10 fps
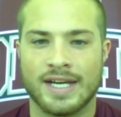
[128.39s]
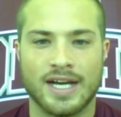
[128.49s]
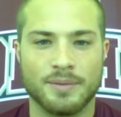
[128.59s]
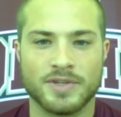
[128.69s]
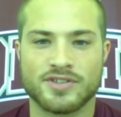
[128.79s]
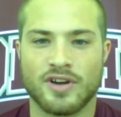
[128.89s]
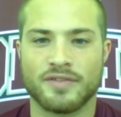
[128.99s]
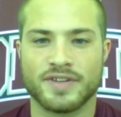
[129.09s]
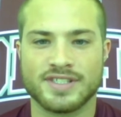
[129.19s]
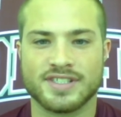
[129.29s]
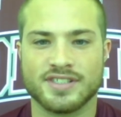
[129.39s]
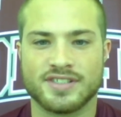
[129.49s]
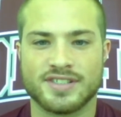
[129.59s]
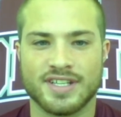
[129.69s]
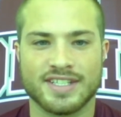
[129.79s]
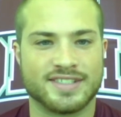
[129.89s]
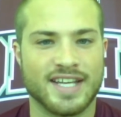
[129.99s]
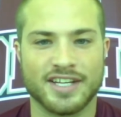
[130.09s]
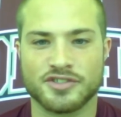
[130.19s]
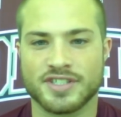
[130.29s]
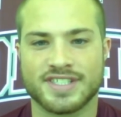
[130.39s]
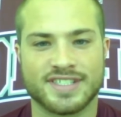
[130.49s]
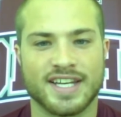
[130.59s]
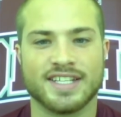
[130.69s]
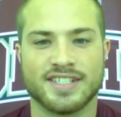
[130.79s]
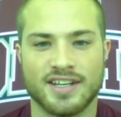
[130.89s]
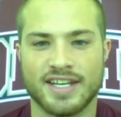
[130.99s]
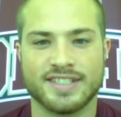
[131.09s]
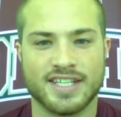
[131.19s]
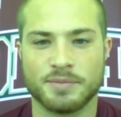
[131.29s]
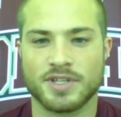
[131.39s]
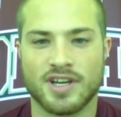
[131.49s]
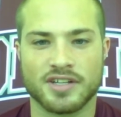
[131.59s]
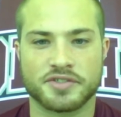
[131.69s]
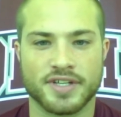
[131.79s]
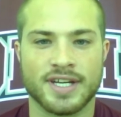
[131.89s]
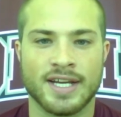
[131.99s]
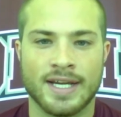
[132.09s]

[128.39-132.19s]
um, this offense is as dangerous as any any team in the country.